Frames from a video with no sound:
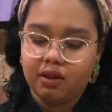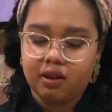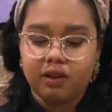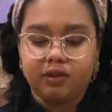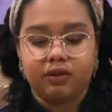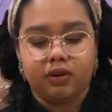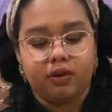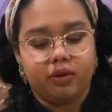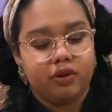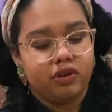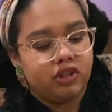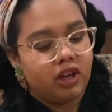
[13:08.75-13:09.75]
So
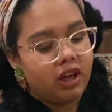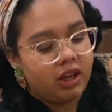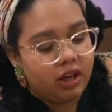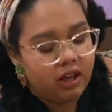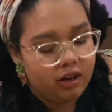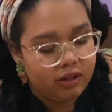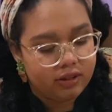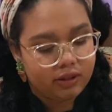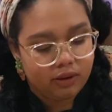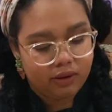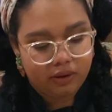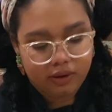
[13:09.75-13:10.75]
you shake it
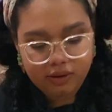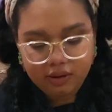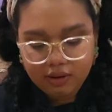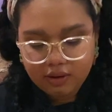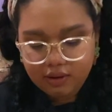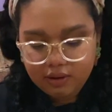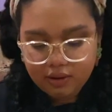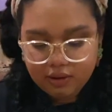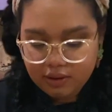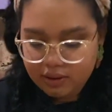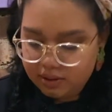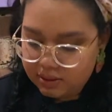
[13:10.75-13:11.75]
until
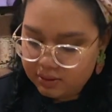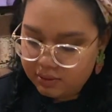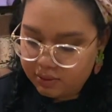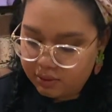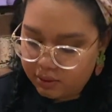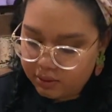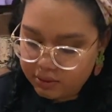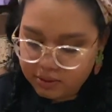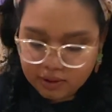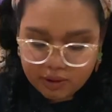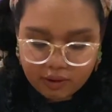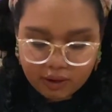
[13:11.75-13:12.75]
all those
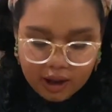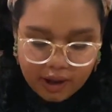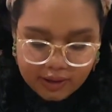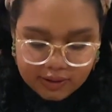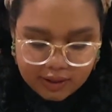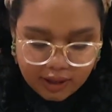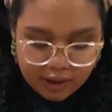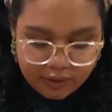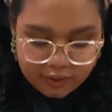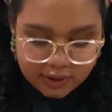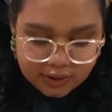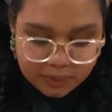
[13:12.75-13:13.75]
little lines kind
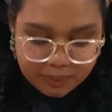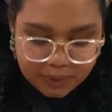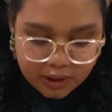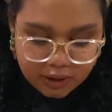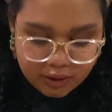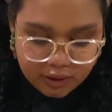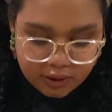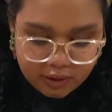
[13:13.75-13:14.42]
of disappear.